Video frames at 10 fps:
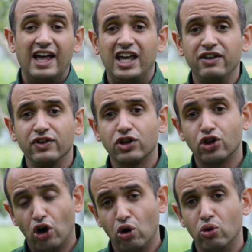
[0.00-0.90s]
even
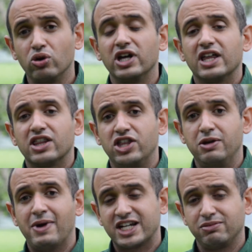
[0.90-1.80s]
though the
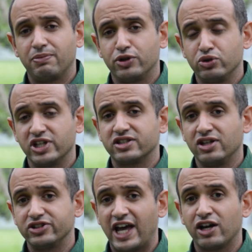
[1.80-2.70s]
maximally producing
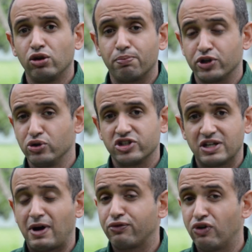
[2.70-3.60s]
tilt angle produces
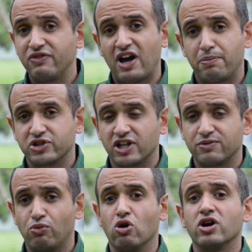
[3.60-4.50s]
about 45%
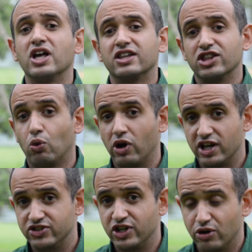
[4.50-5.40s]
more than the one
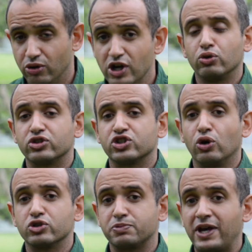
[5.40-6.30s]
at 0.
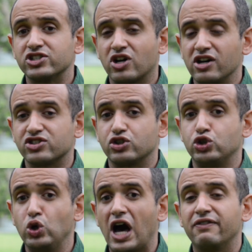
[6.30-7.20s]
So space costs
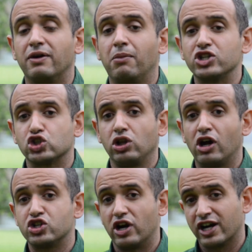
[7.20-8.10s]
do have a much
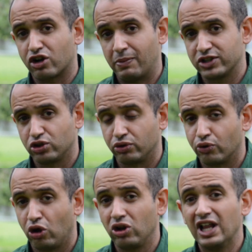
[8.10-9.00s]
larger incremental
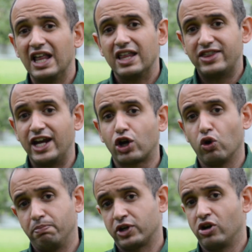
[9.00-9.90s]
role than equipment